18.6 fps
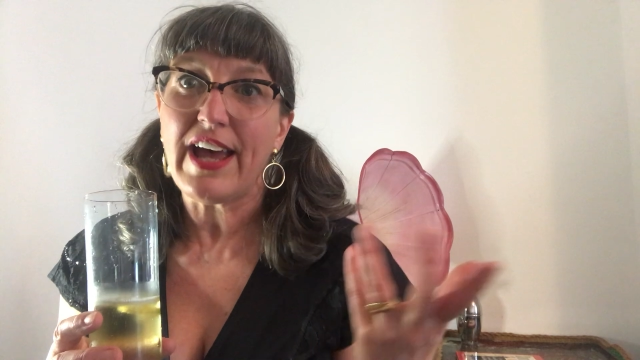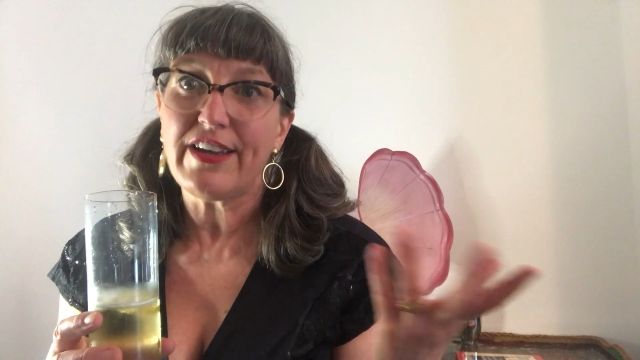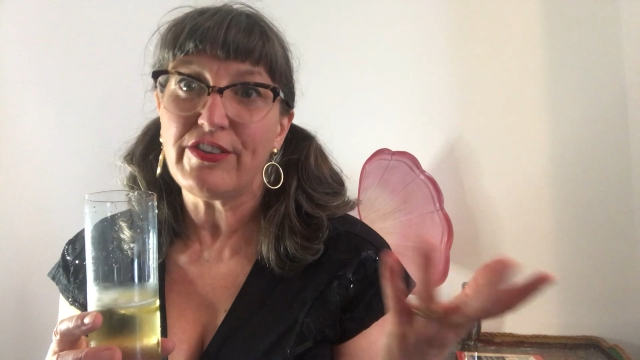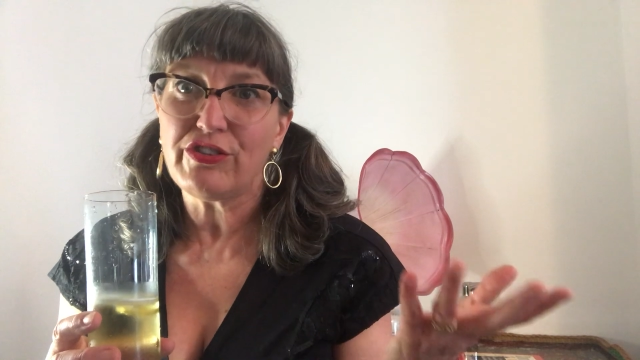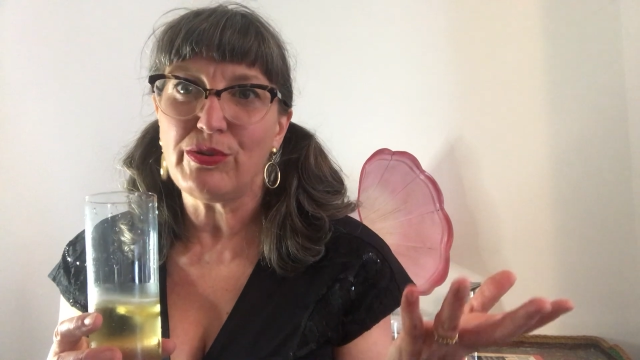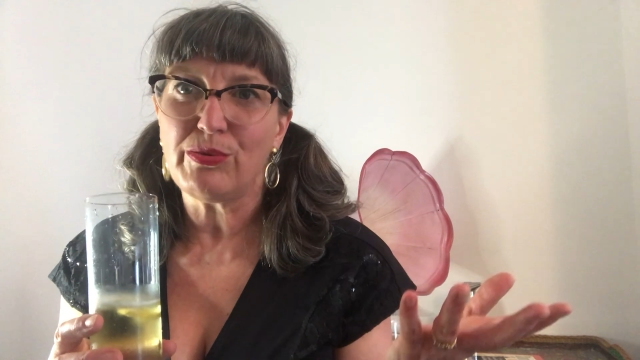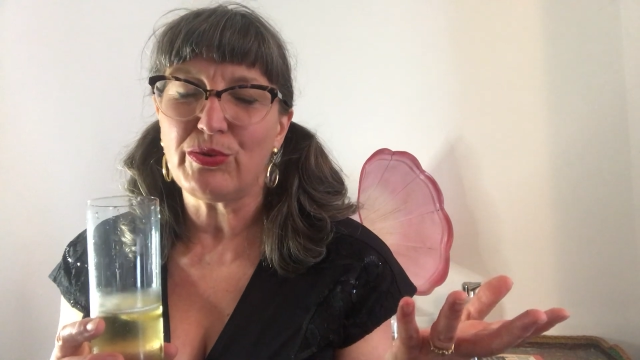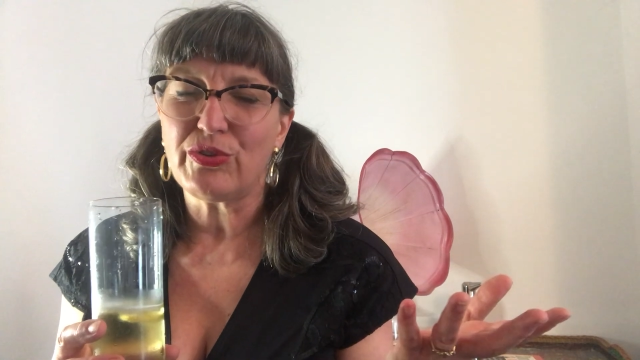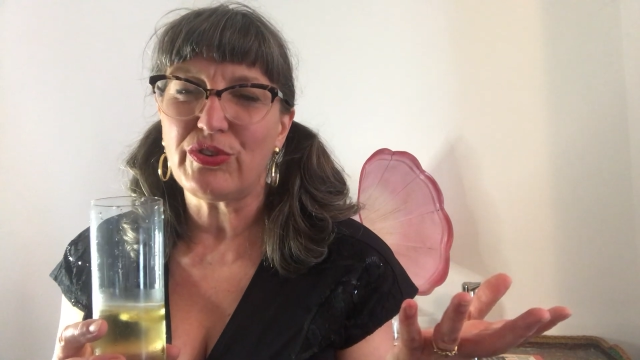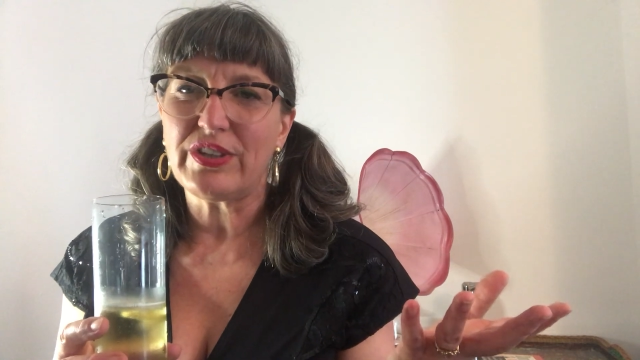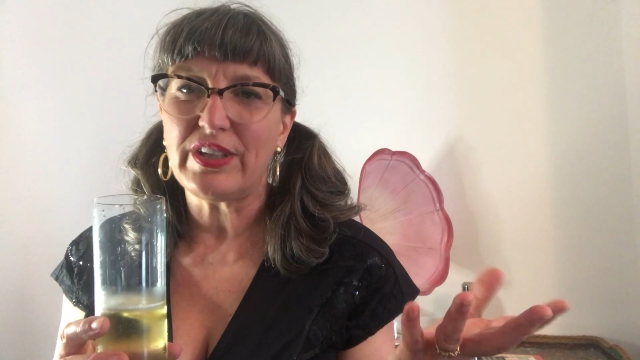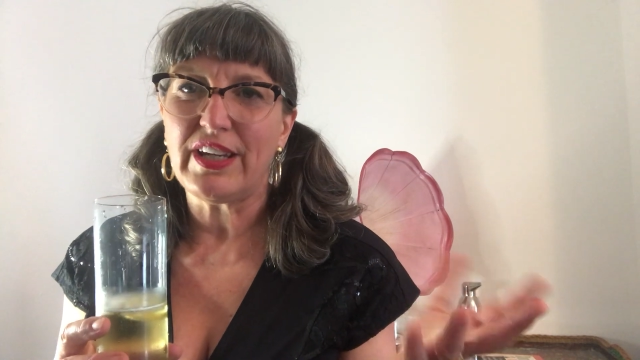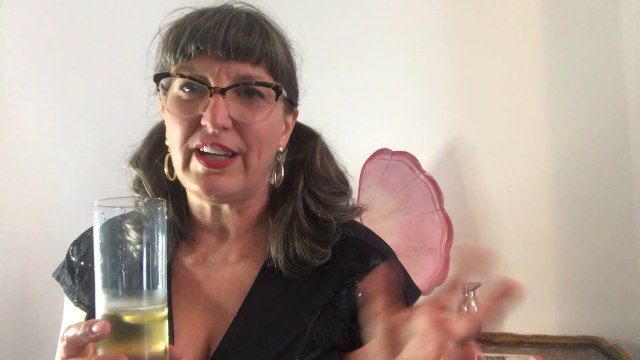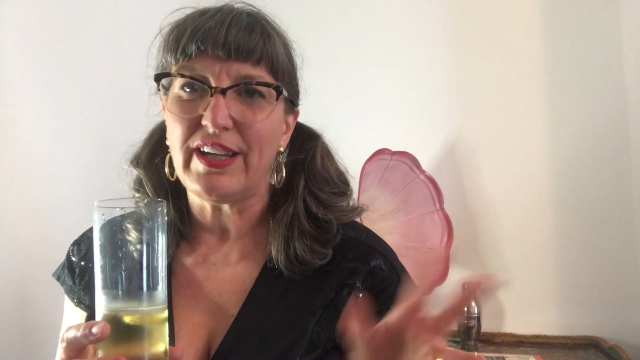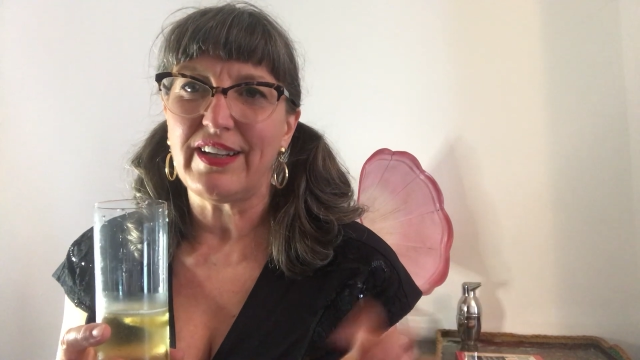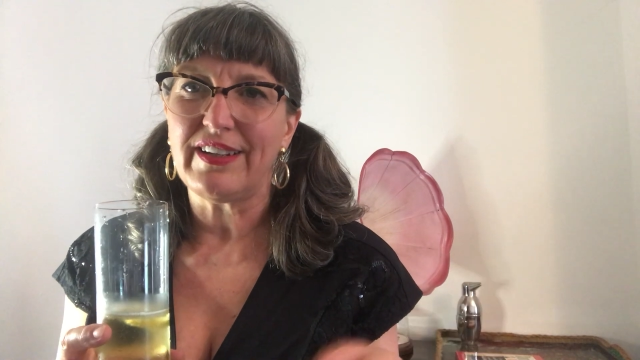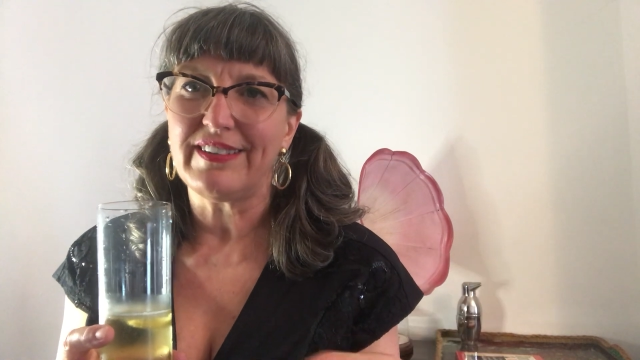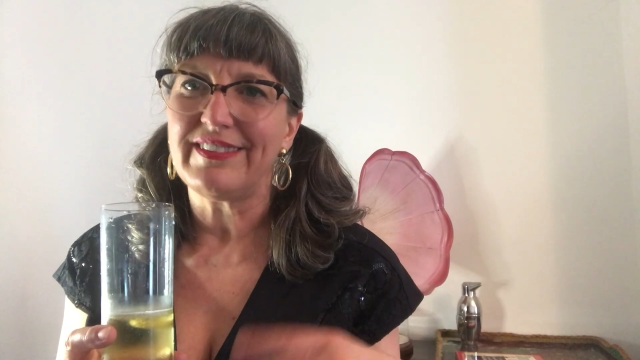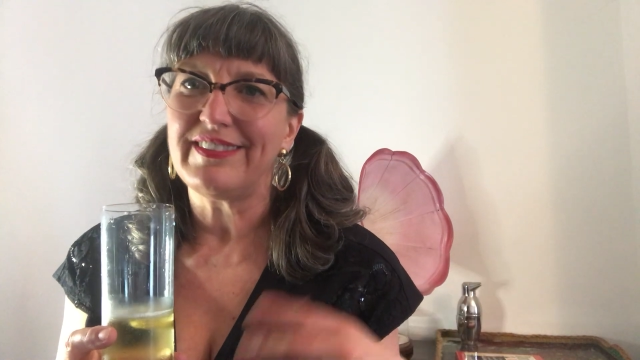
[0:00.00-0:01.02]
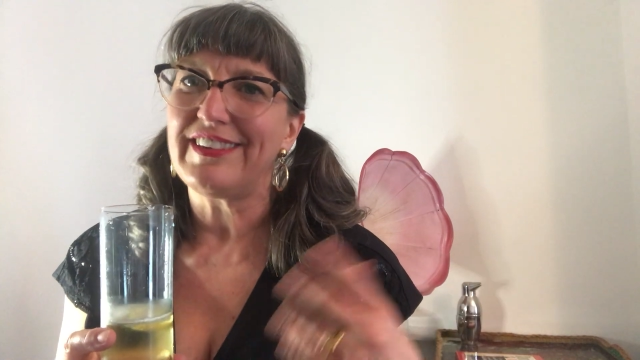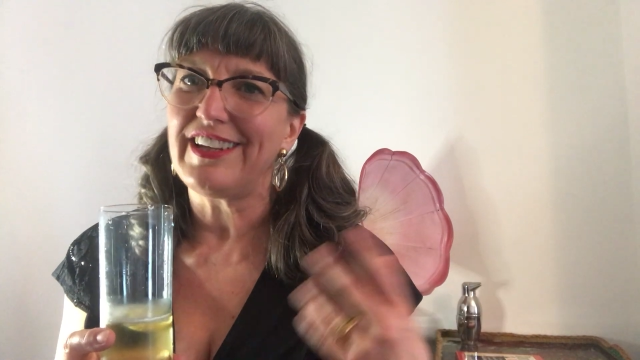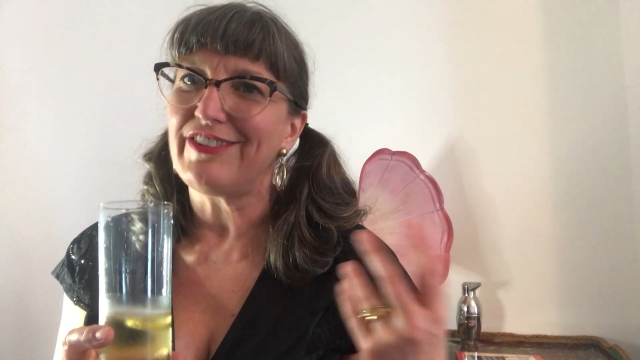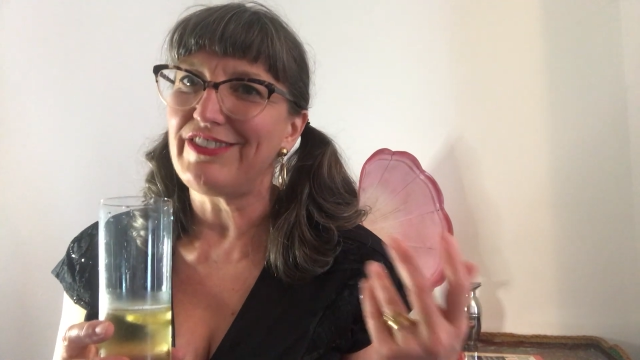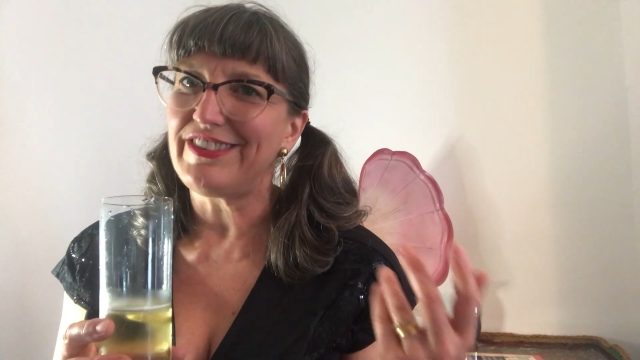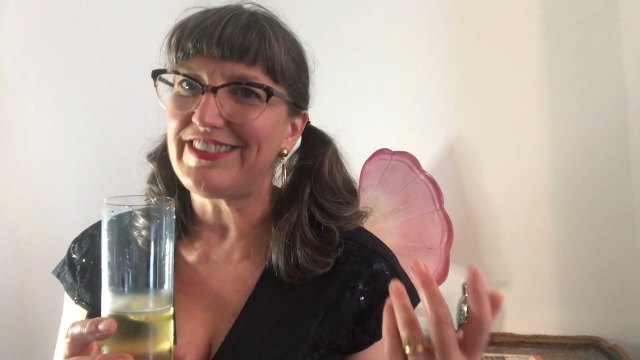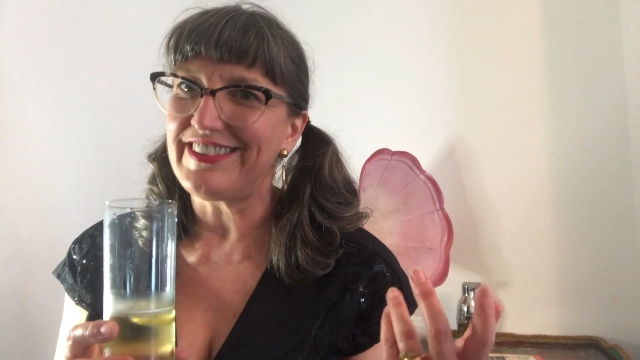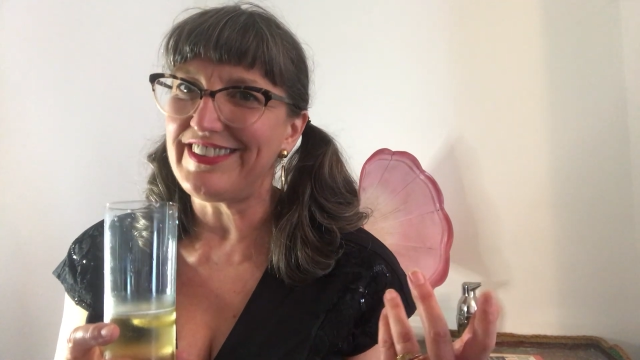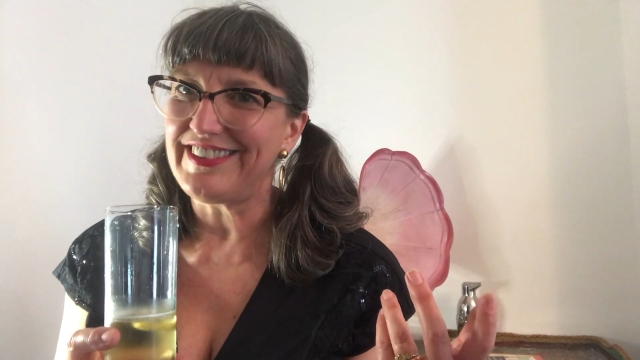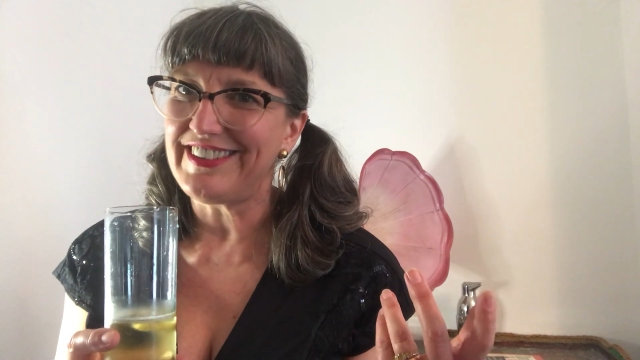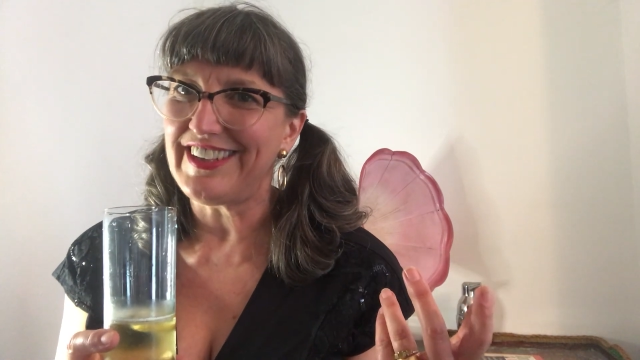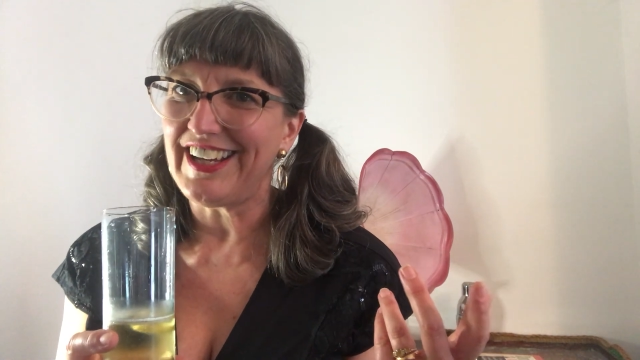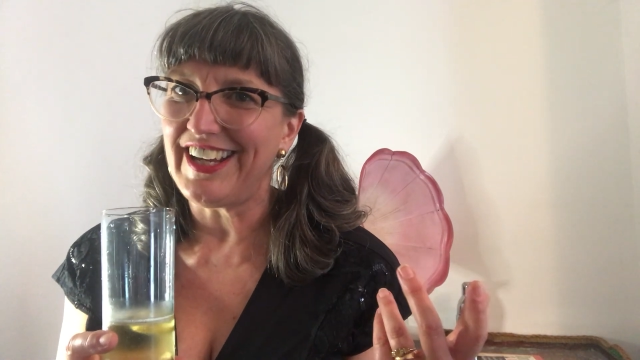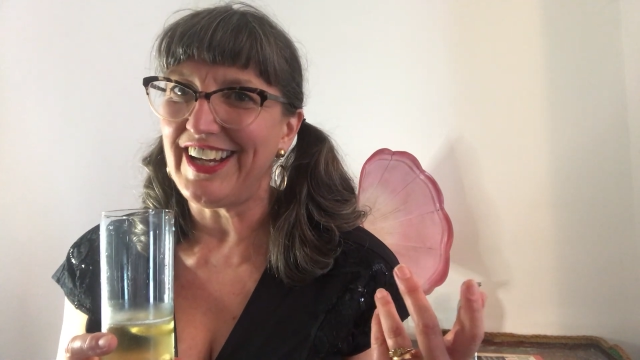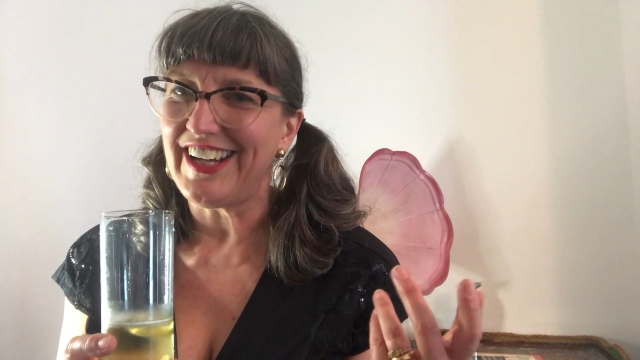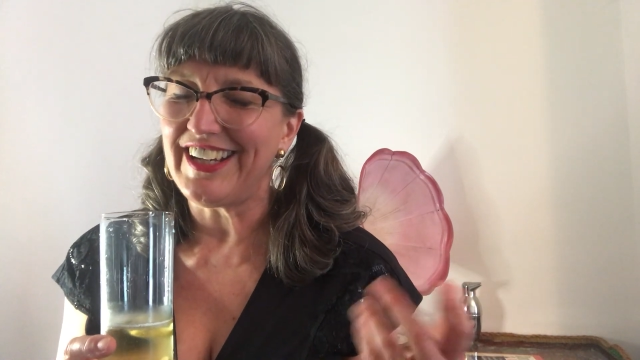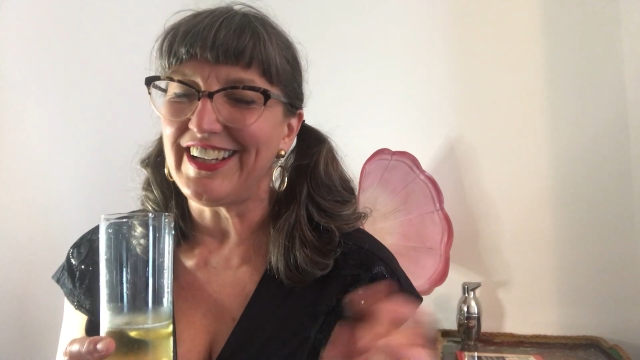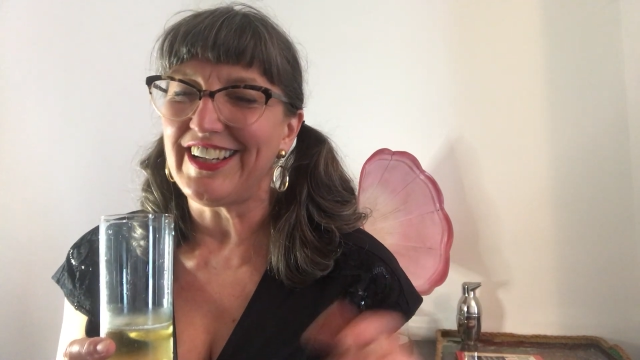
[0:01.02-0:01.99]
as you will see, there is a
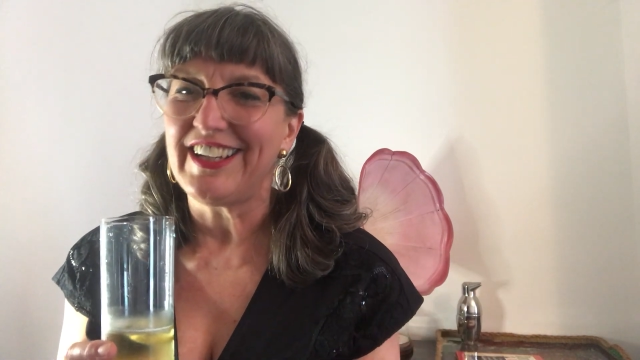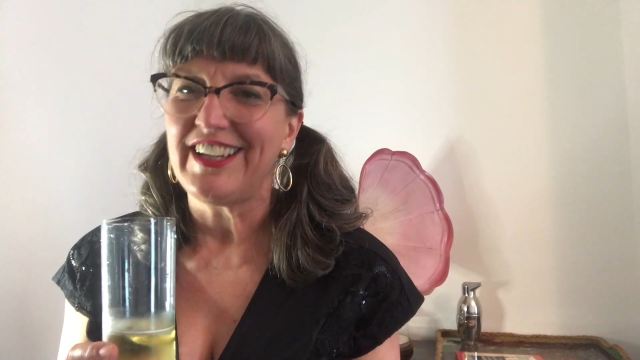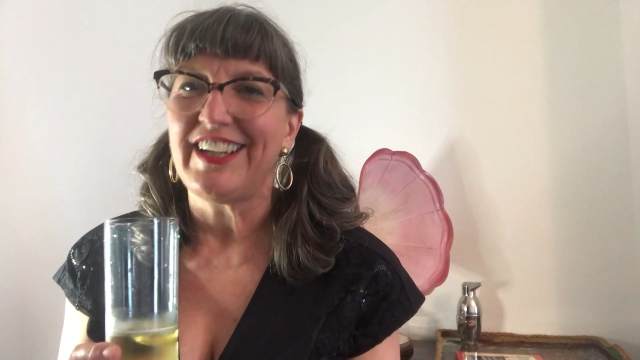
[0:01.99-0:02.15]
scene